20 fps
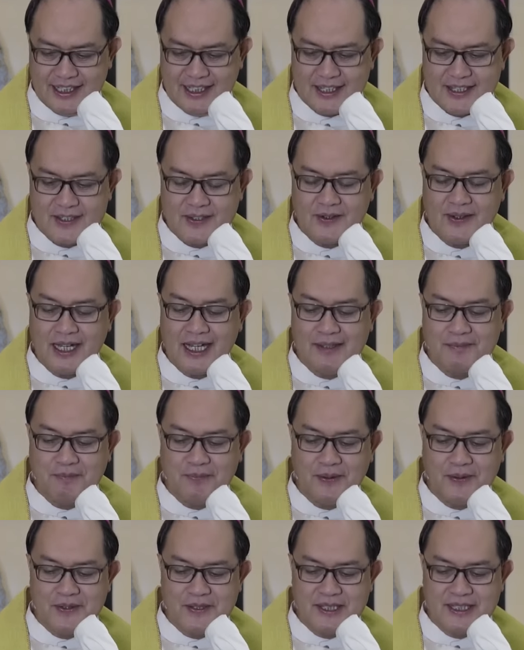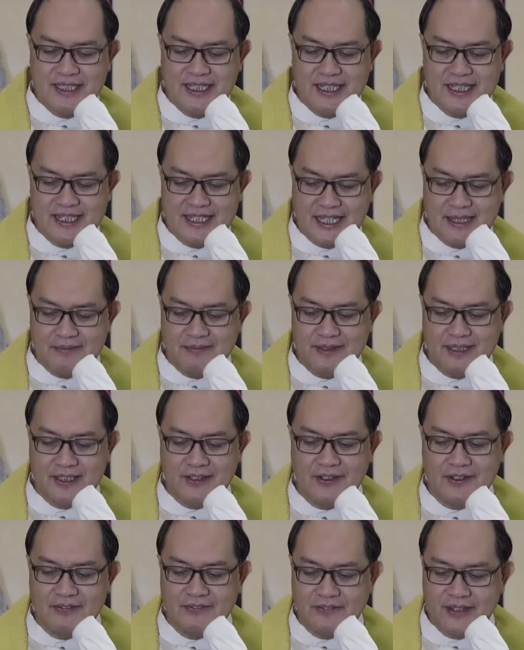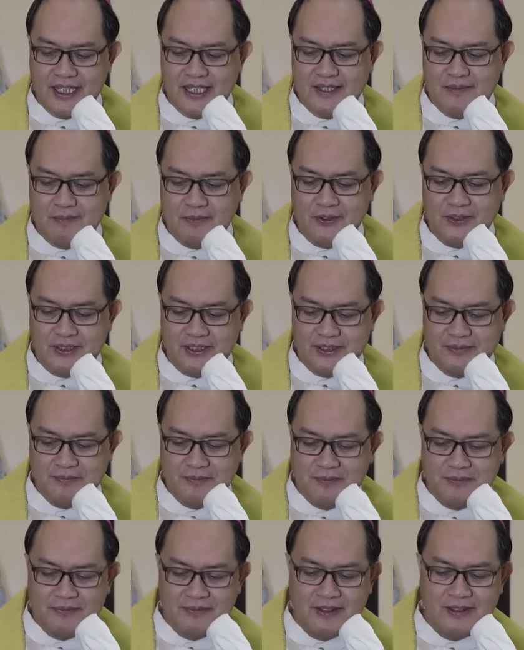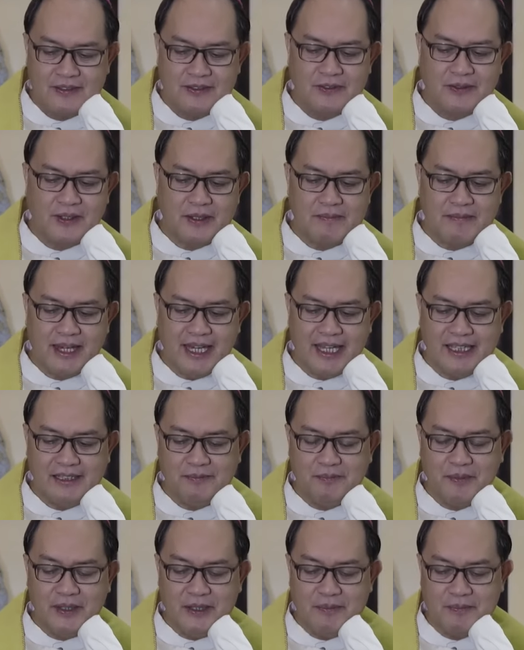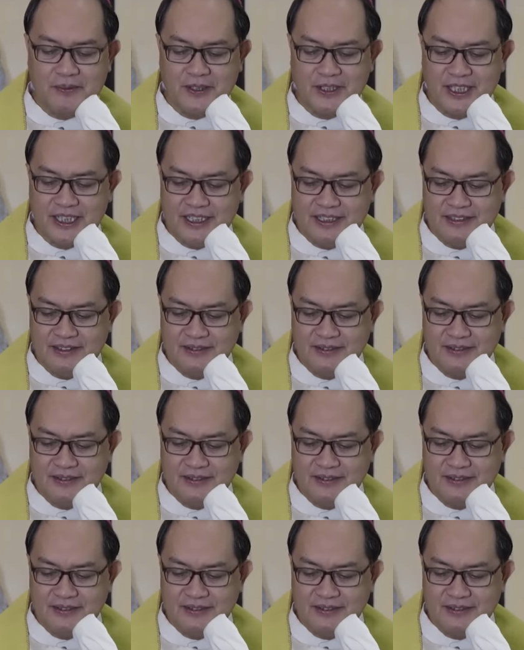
So I posted something on Facebook to remind people